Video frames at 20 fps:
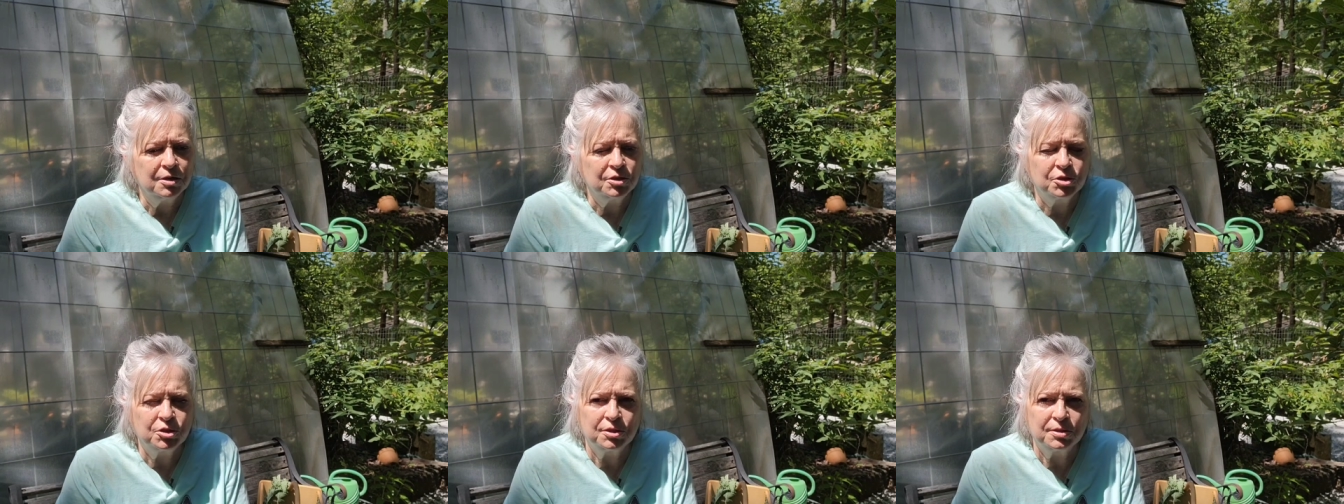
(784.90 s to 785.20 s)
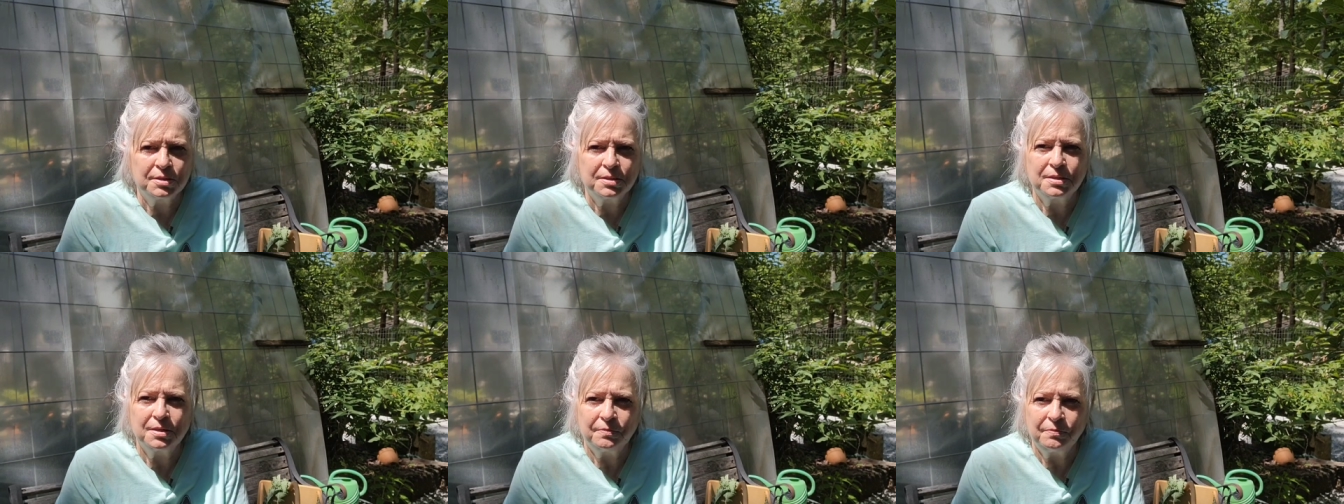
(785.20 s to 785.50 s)
it's
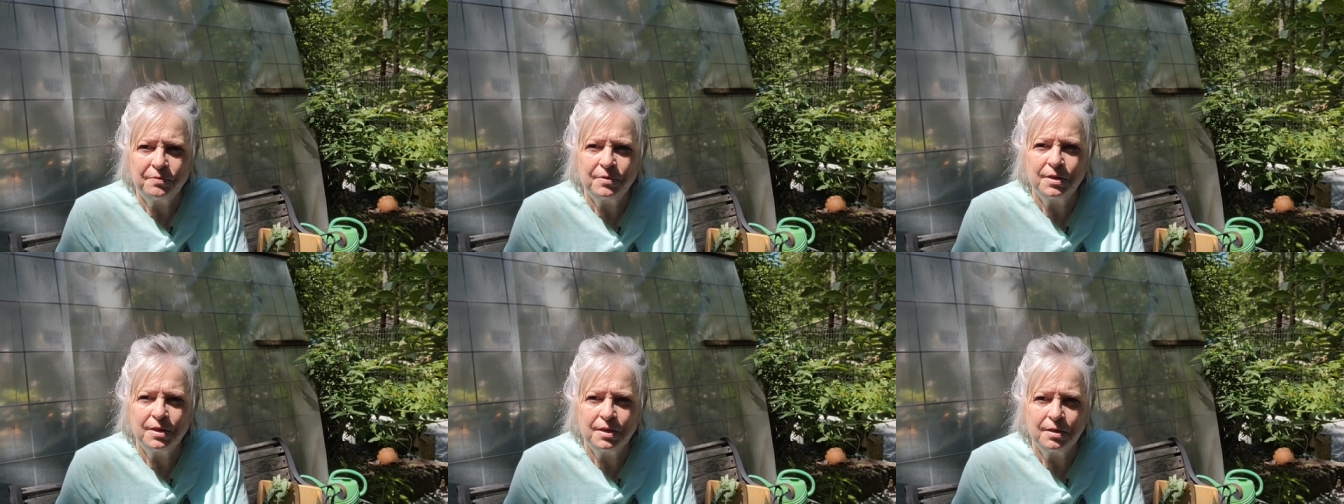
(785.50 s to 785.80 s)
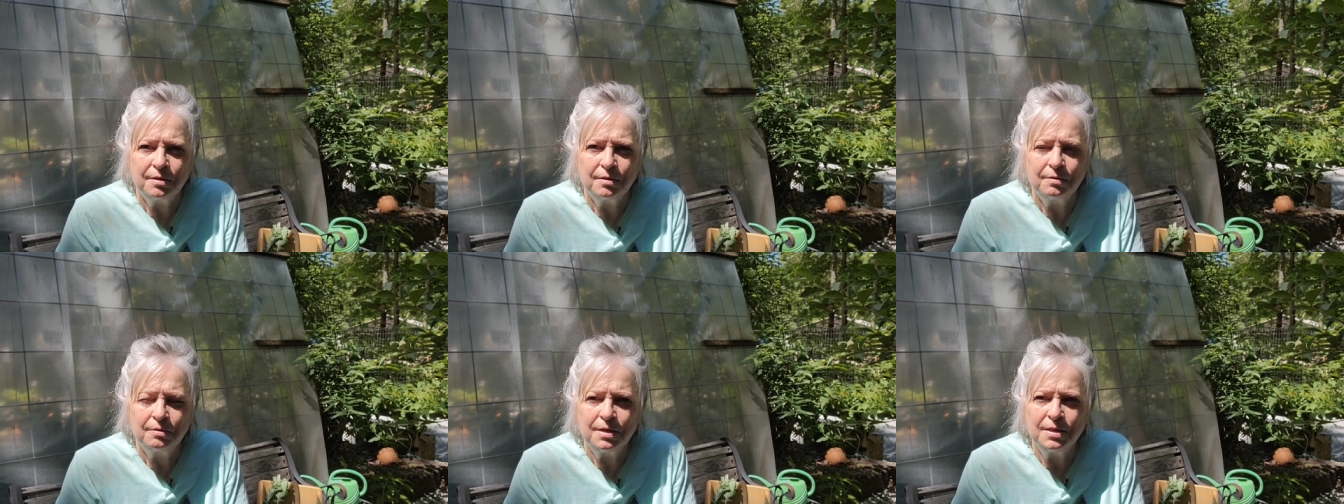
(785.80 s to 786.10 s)
just different
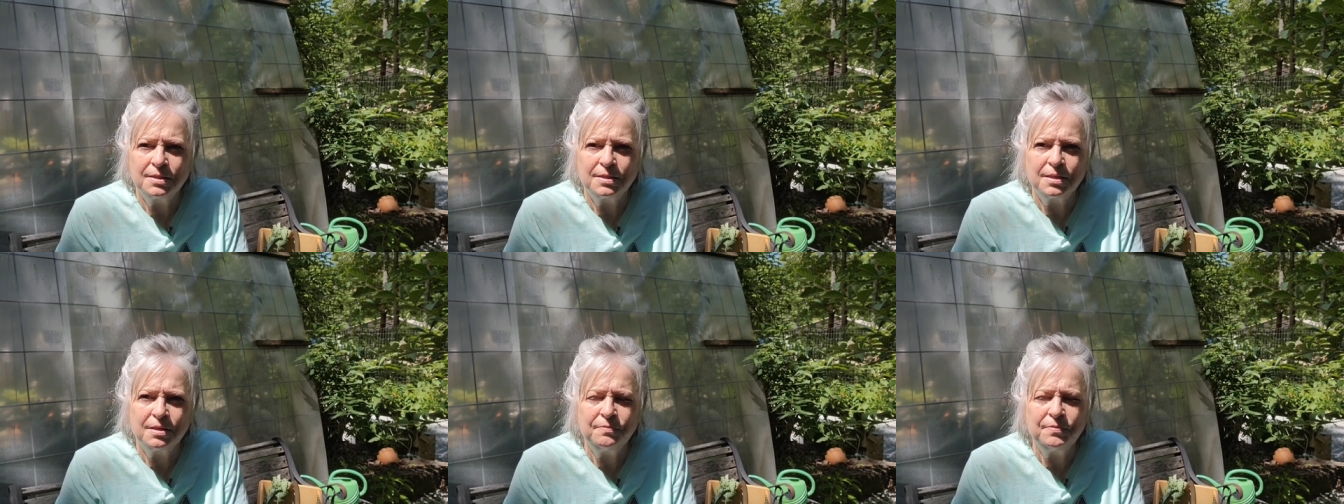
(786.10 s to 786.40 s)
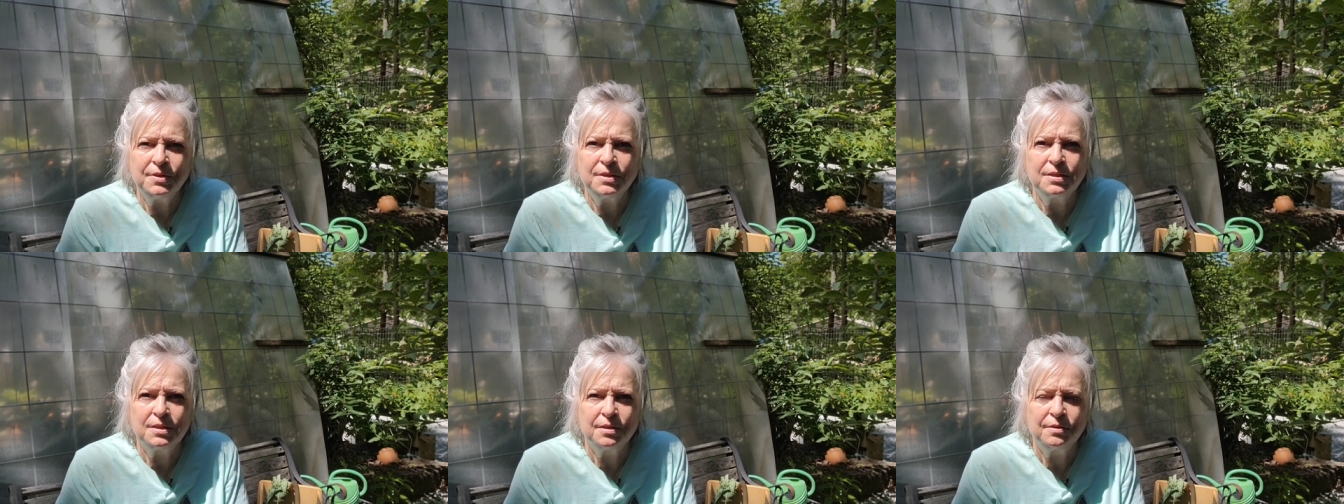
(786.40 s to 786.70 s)
here. It's
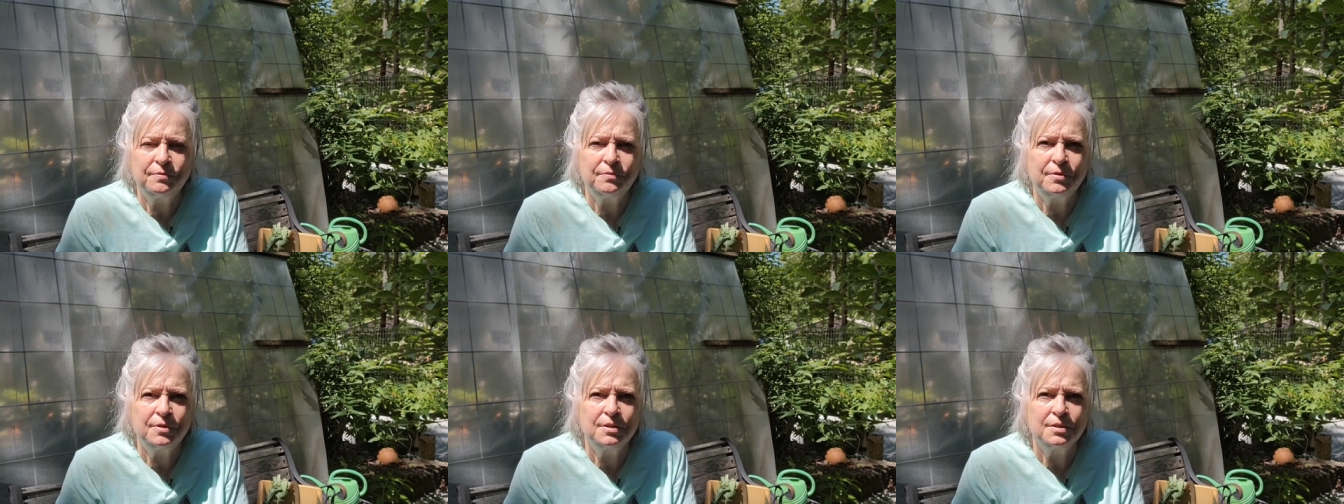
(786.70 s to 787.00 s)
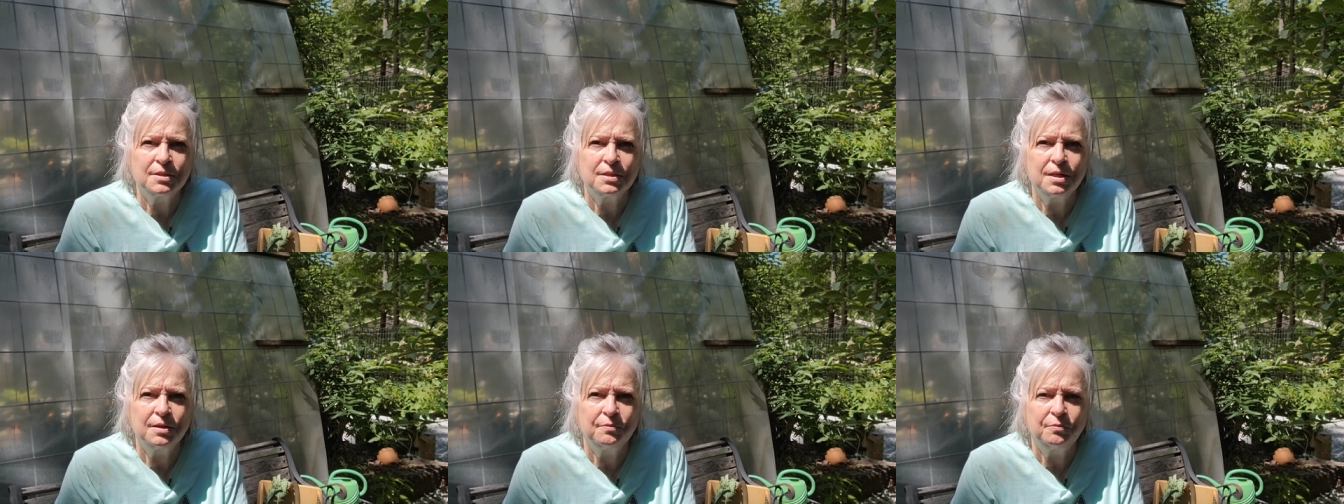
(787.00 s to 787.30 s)
even
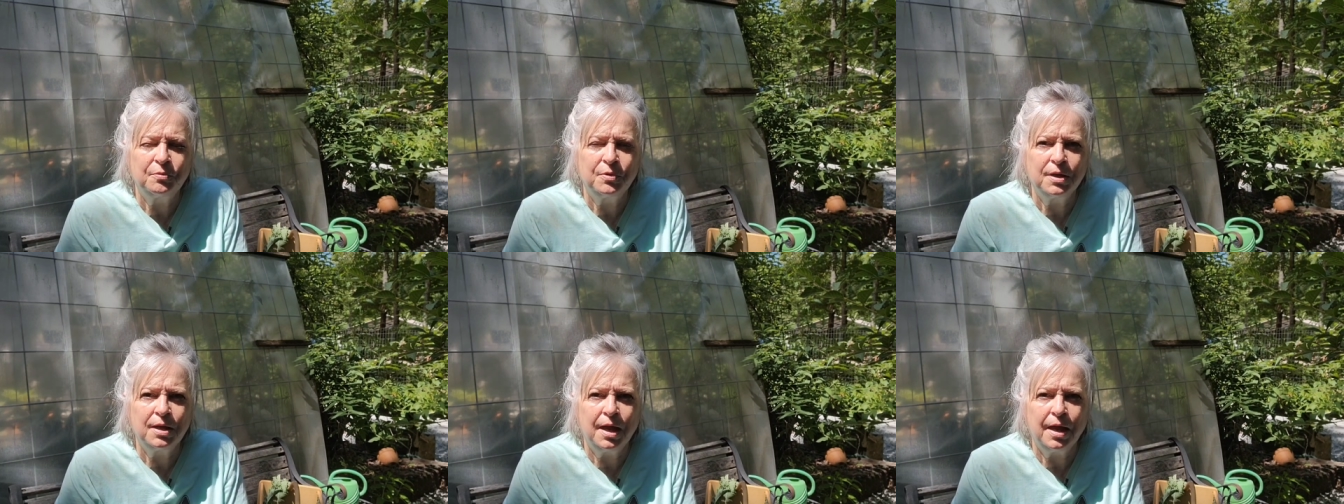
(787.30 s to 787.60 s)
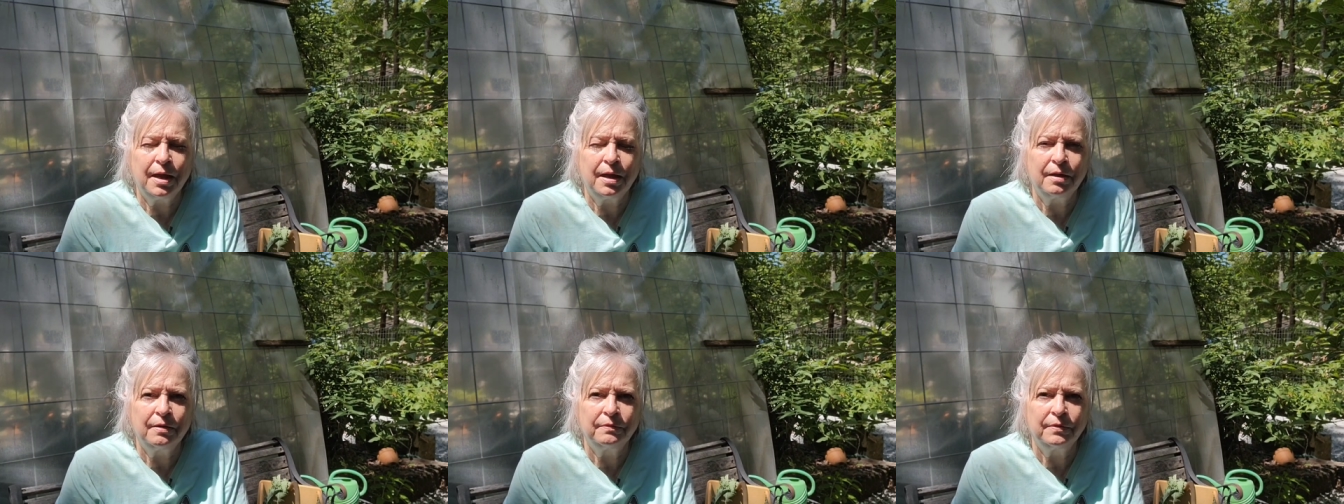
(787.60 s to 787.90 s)
different if we
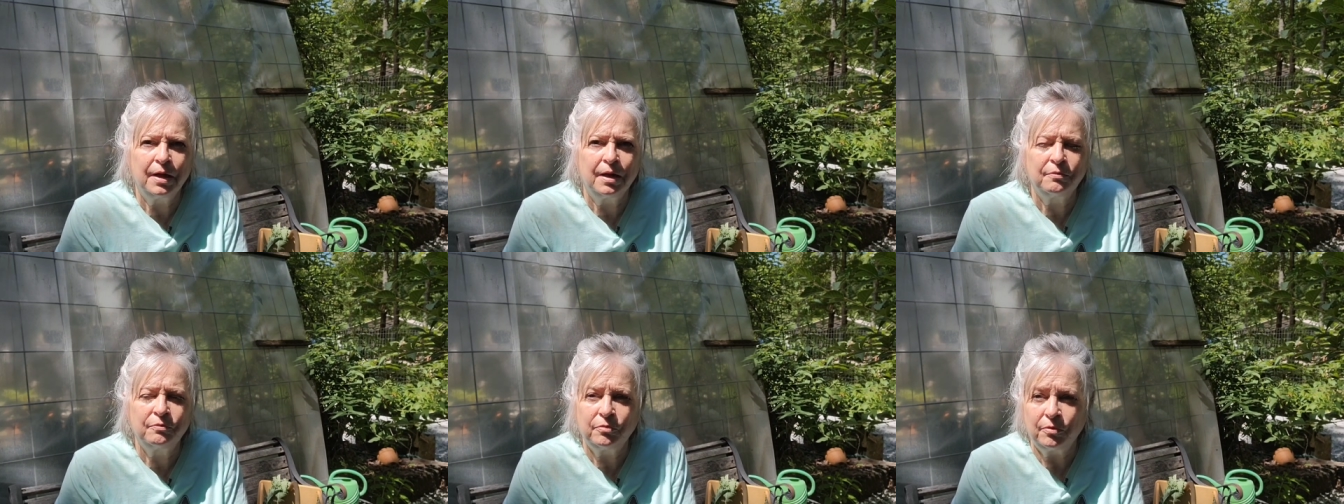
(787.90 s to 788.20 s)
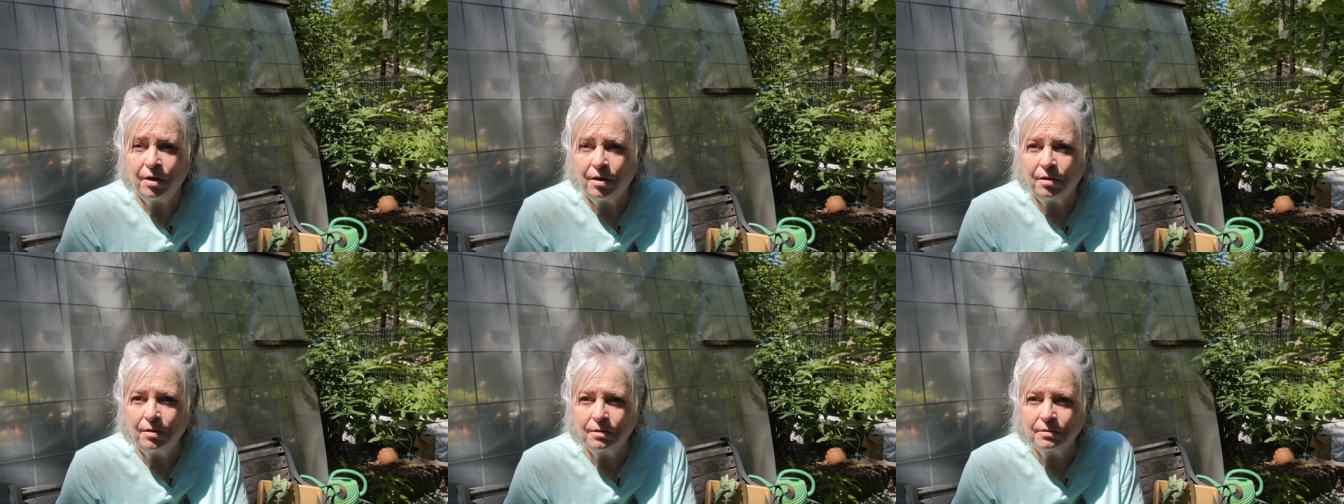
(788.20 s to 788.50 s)
have a
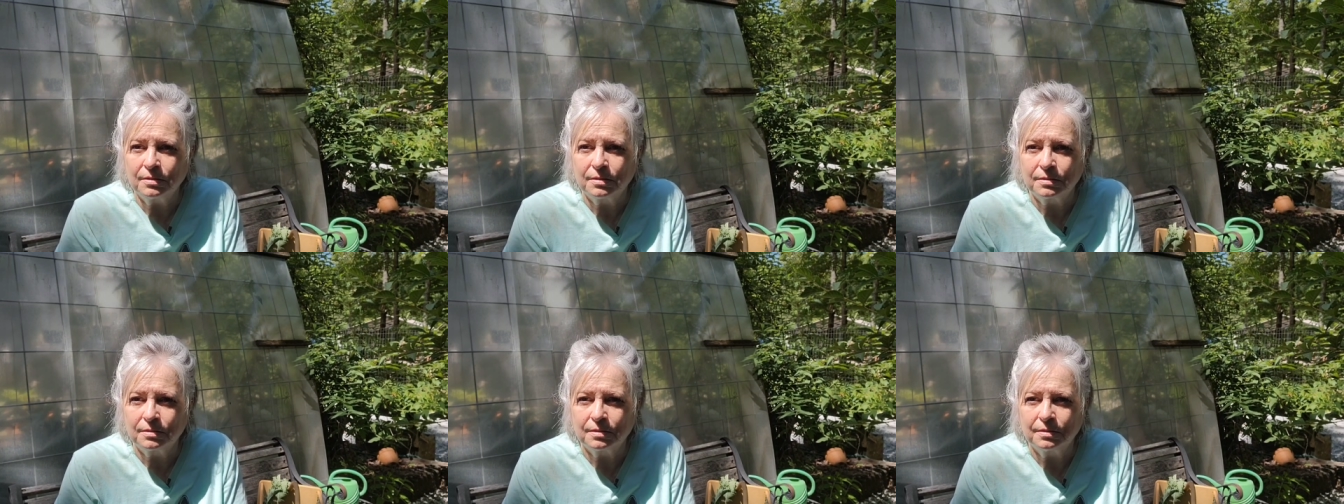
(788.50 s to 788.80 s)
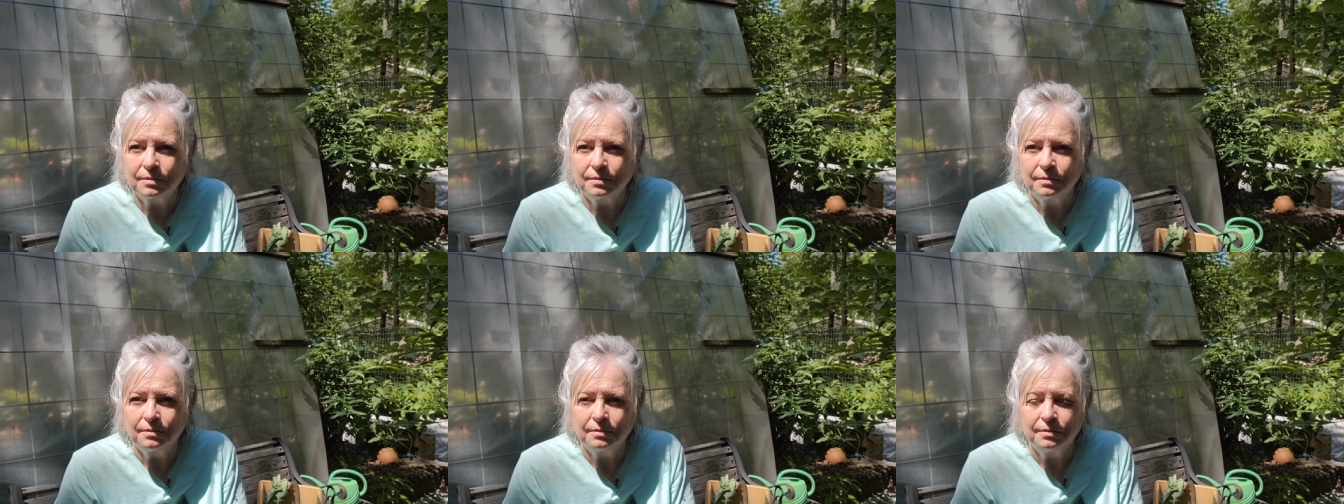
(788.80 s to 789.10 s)

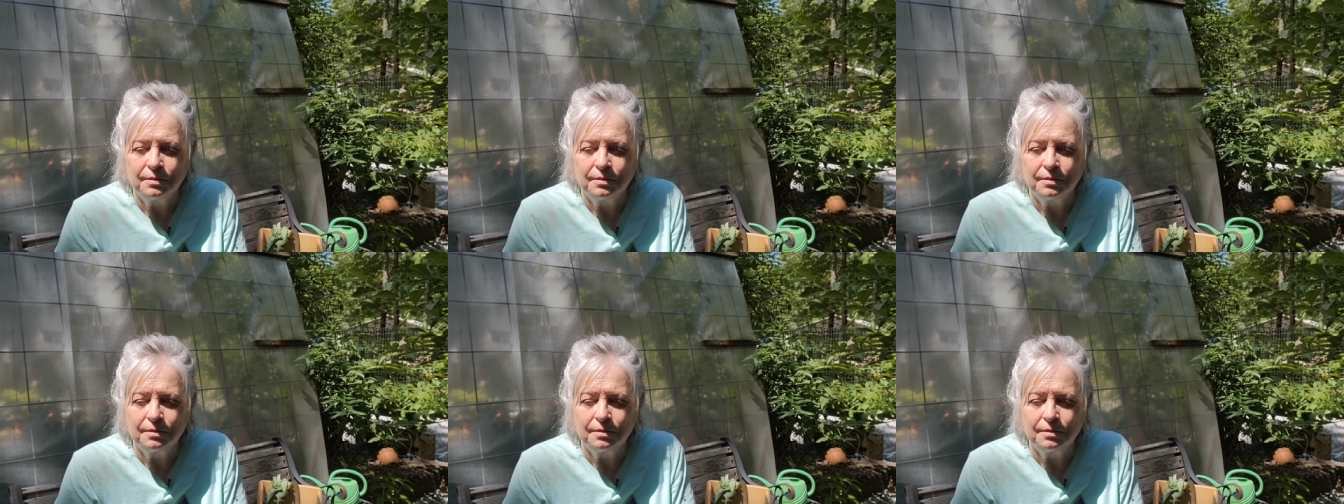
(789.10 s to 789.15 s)
frost.